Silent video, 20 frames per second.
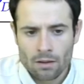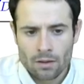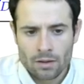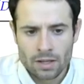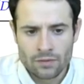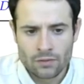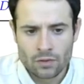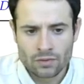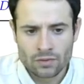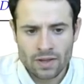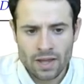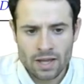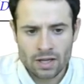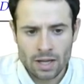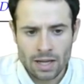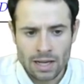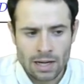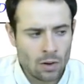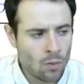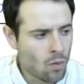If you take
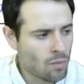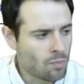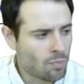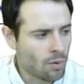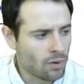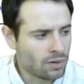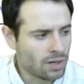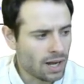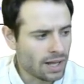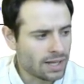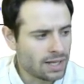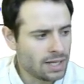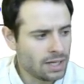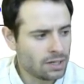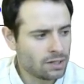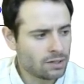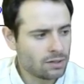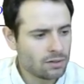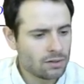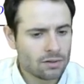a lower point like
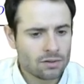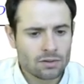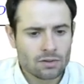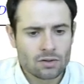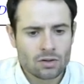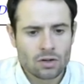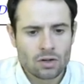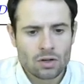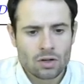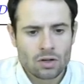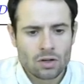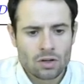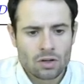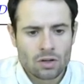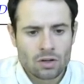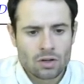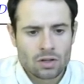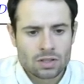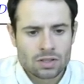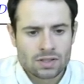here,
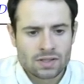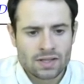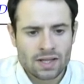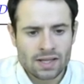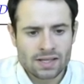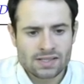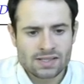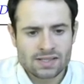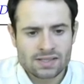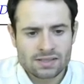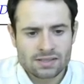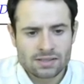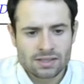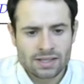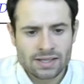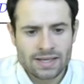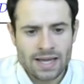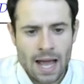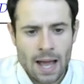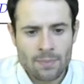this
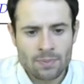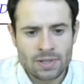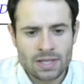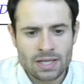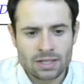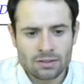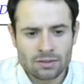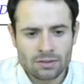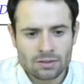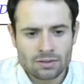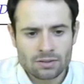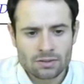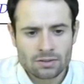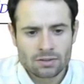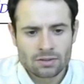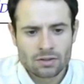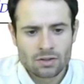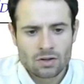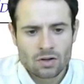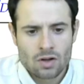gap here
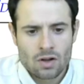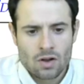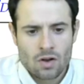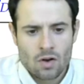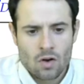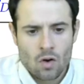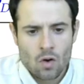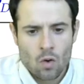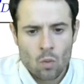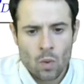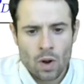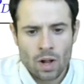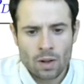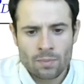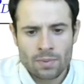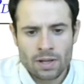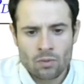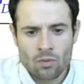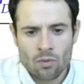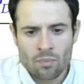will
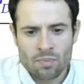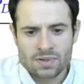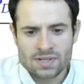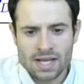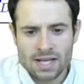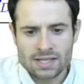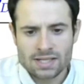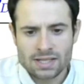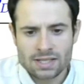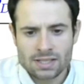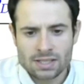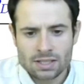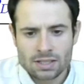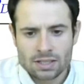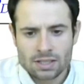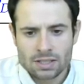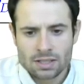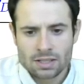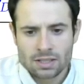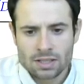be represented
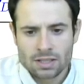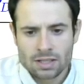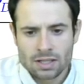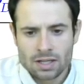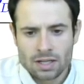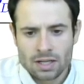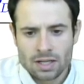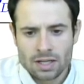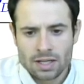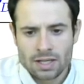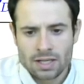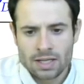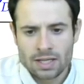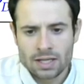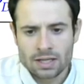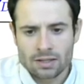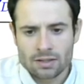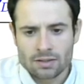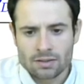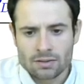
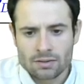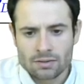here.